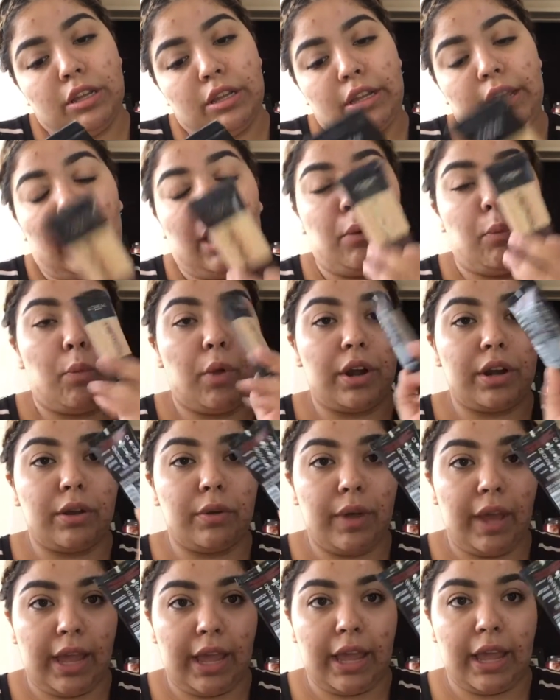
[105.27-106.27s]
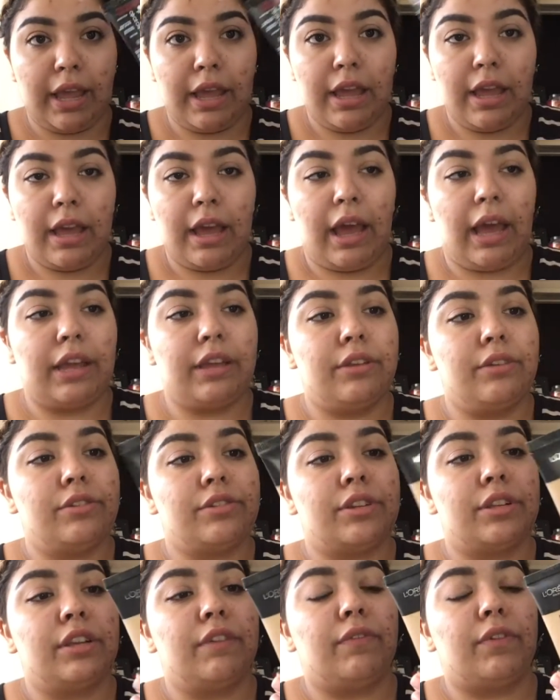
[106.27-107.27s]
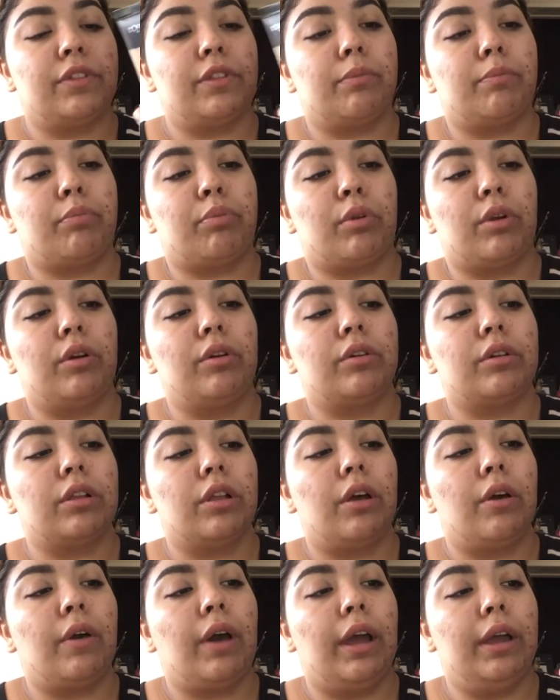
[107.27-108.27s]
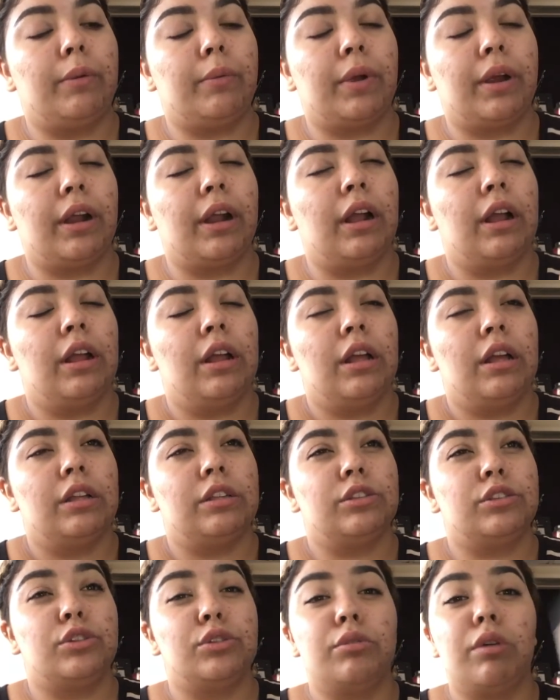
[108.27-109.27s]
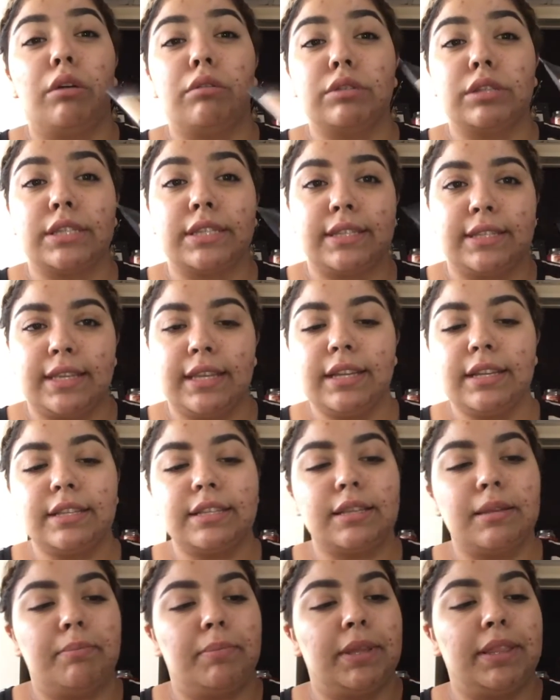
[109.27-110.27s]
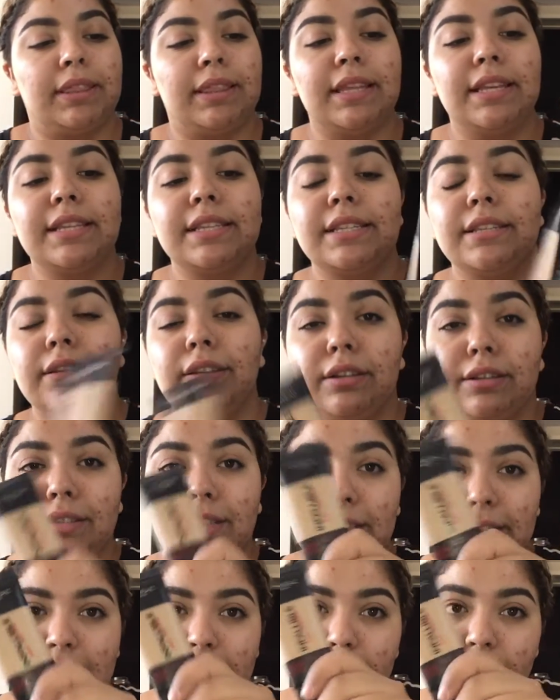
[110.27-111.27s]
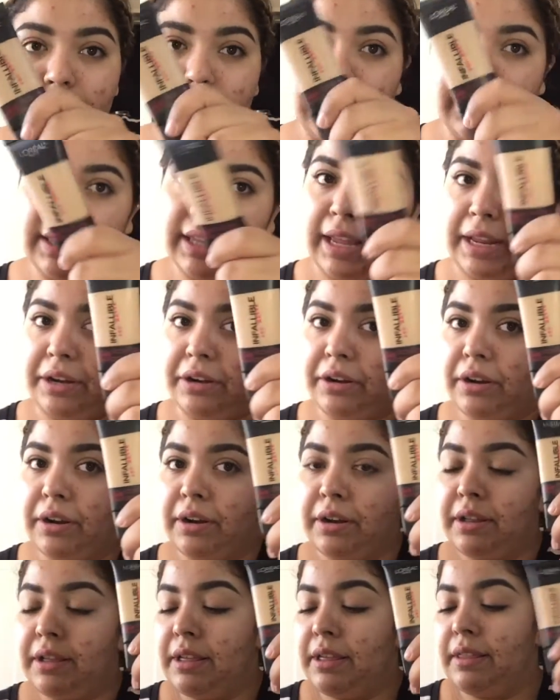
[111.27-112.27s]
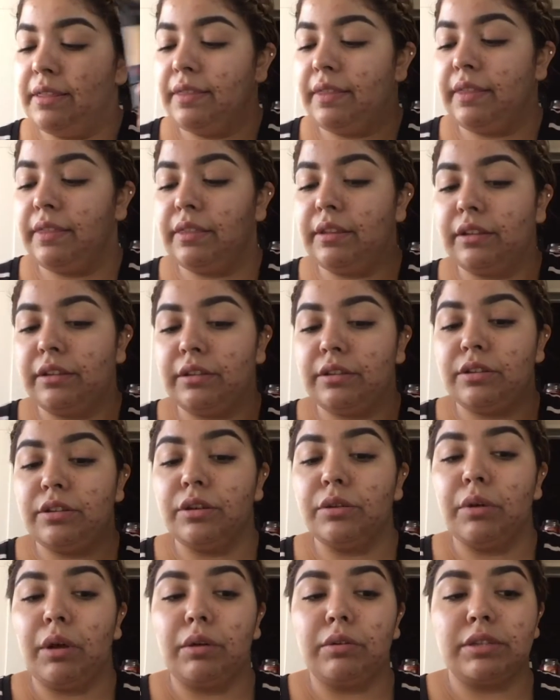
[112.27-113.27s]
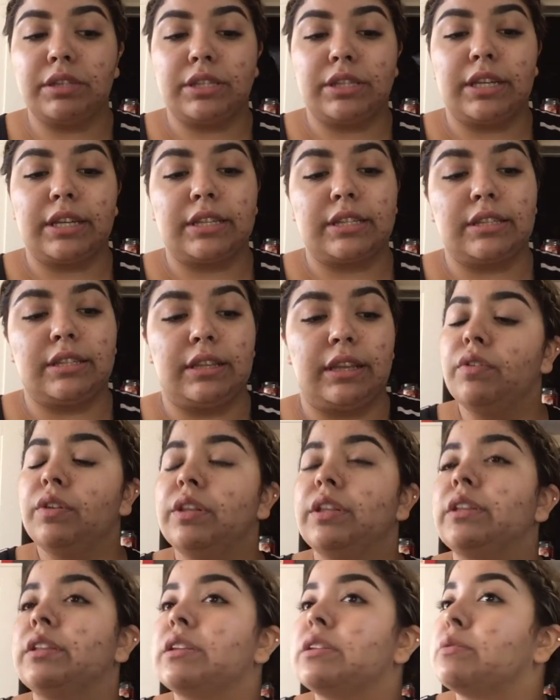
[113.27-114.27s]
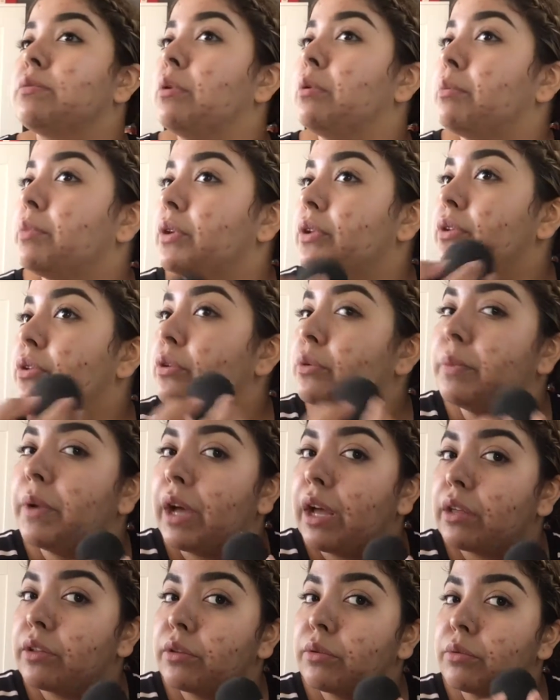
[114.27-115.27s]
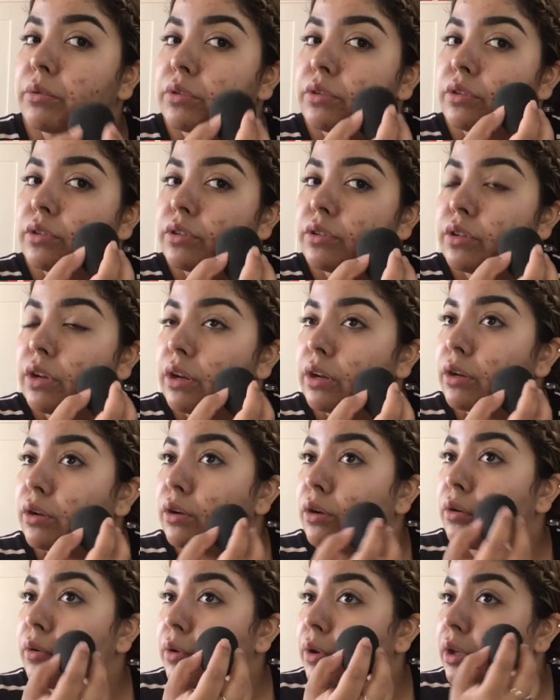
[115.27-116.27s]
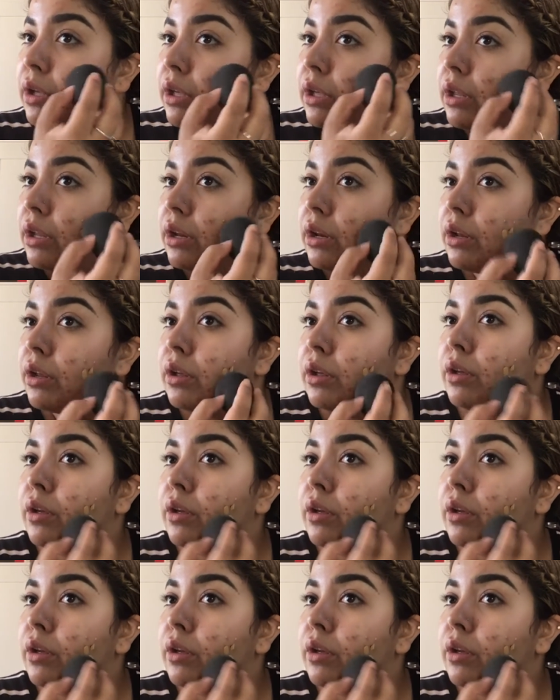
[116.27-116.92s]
Yeah, 108. I usually, for the Pro Glow, I wear 206, but this looked even lighter than the 206. Like, hopefully this won't be too bad, so we'll just start going in.